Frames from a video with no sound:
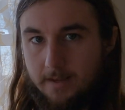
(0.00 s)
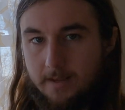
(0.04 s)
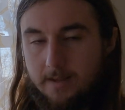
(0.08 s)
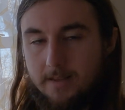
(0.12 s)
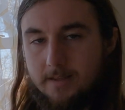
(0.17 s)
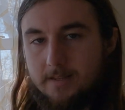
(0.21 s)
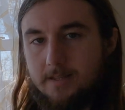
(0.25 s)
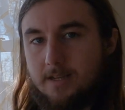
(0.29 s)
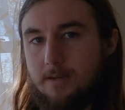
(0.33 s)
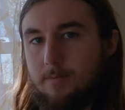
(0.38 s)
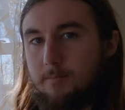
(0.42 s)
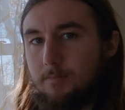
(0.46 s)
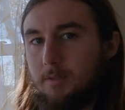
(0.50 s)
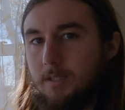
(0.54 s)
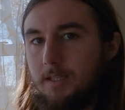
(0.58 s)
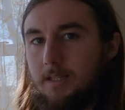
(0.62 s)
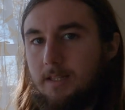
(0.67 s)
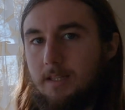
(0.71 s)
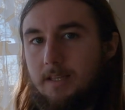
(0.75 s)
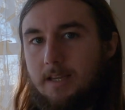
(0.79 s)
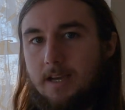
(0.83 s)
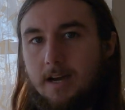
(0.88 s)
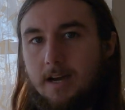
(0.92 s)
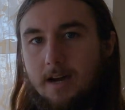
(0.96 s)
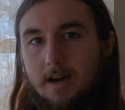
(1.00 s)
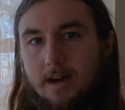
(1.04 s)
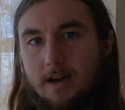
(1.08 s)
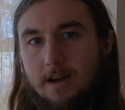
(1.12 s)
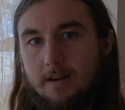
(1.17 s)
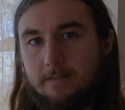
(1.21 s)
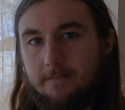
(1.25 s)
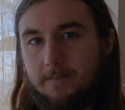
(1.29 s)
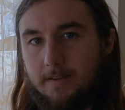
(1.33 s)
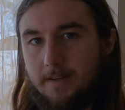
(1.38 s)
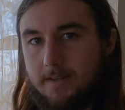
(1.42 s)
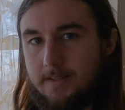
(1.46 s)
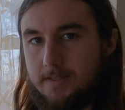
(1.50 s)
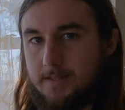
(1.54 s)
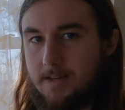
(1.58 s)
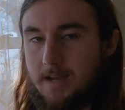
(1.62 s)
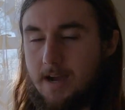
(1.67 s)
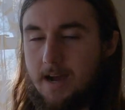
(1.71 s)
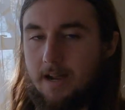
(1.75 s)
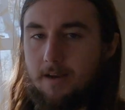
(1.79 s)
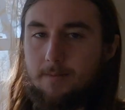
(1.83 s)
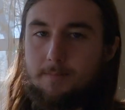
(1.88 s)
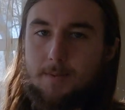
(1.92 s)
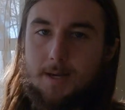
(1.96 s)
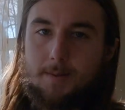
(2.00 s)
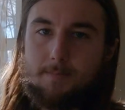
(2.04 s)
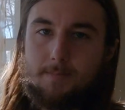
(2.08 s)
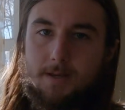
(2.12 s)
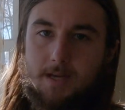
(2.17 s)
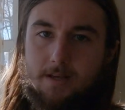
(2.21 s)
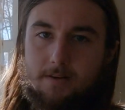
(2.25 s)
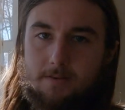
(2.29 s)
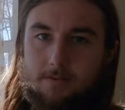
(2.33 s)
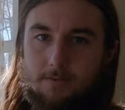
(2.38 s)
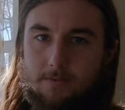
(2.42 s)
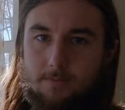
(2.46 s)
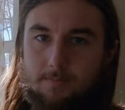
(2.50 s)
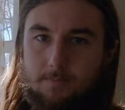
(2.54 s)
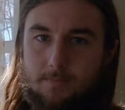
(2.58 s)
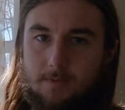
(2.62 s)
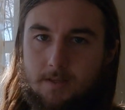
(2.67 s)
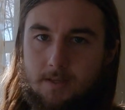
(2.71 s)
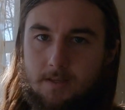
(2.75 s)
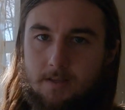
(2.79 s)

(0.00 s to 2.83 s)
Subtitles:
It is completely off. It is not in my bedroom.